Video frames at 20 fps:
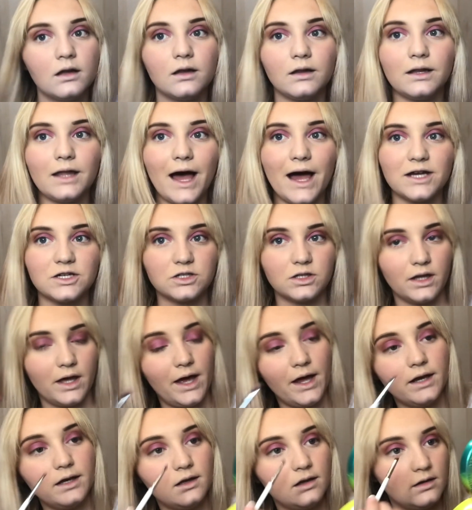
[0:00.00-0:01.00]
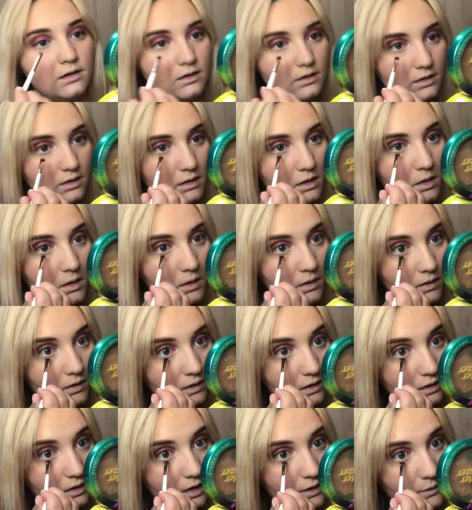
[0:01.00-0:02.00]
lash line,
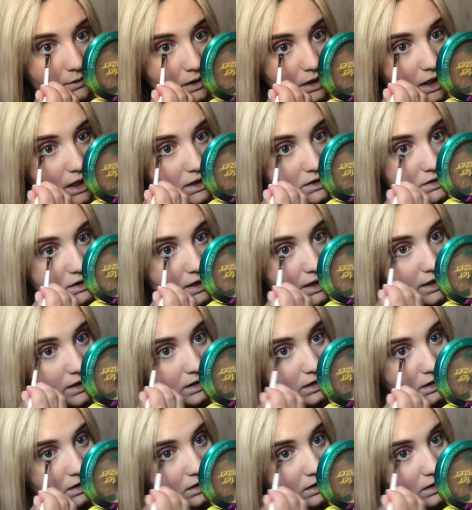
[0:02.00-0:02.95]
the lower lash line.